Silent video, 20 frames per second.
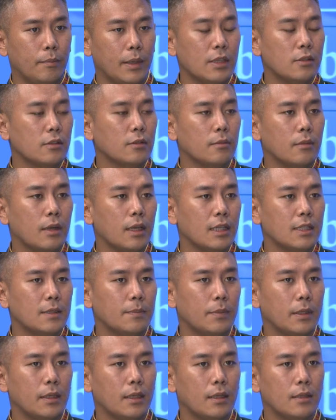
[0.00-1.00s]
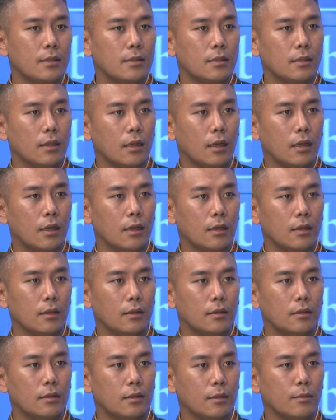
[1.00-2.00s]
Based on my experience,
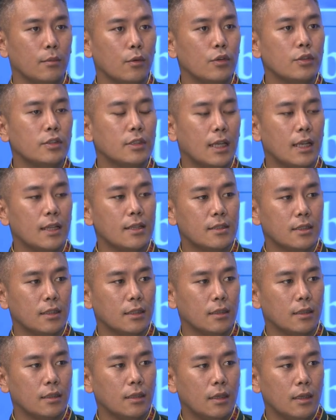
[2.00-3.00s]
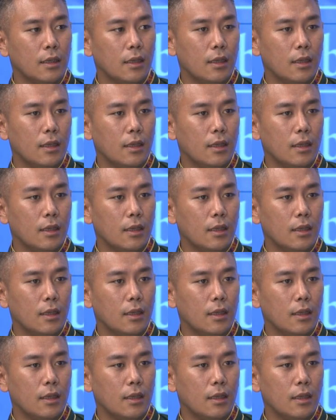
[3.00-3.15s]
the most challenging